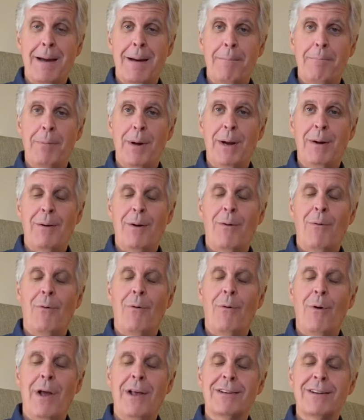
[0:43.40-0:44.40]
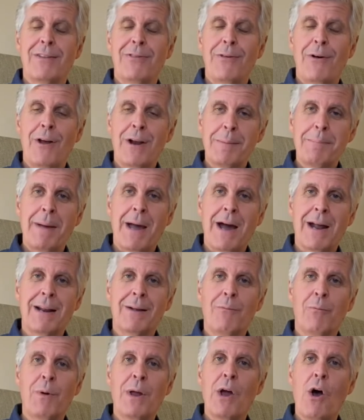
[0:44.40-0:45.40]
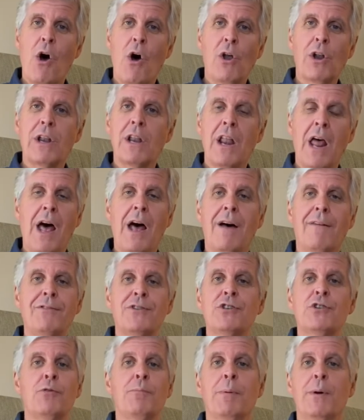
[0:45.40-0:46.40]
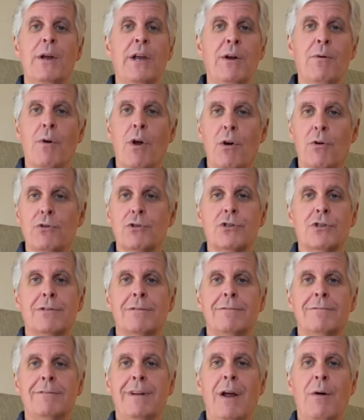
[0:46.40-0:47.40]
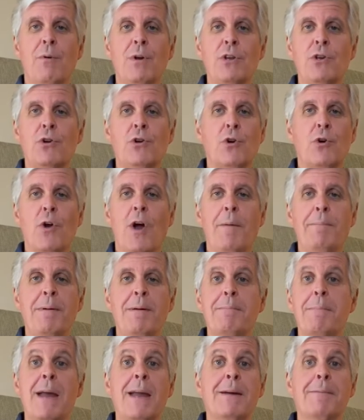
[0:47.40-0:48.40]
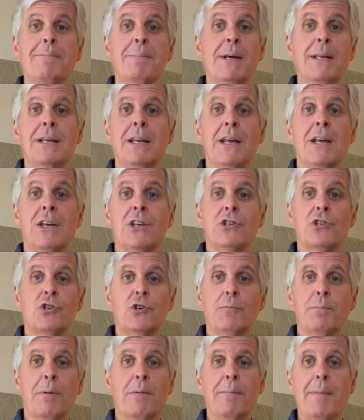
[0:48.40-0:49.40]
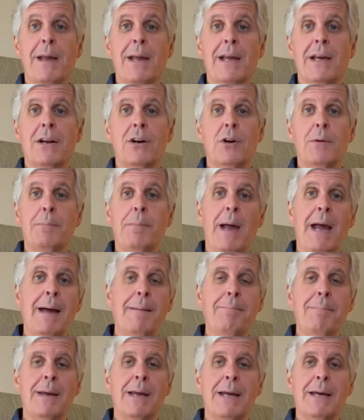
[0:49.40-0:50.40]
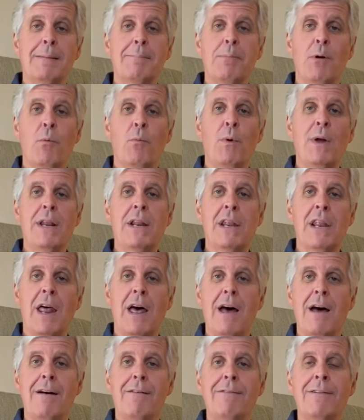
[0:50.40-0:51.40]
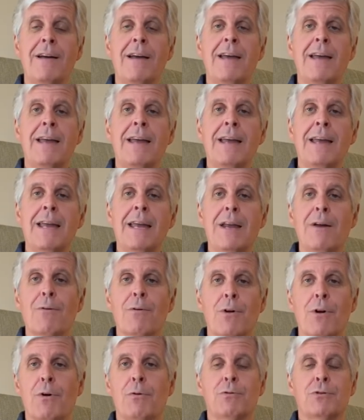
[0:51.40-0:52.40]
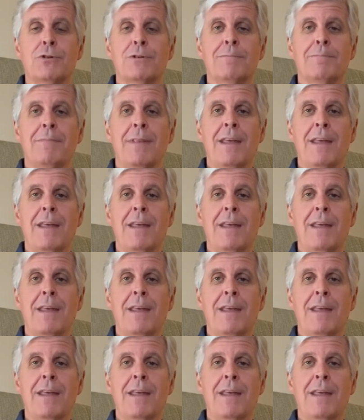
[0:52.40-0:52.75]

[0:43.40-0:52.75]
But as I thought about it, we all love superheroes. Now, when you grew up, it may have been Superman or Batman, but we love heroes.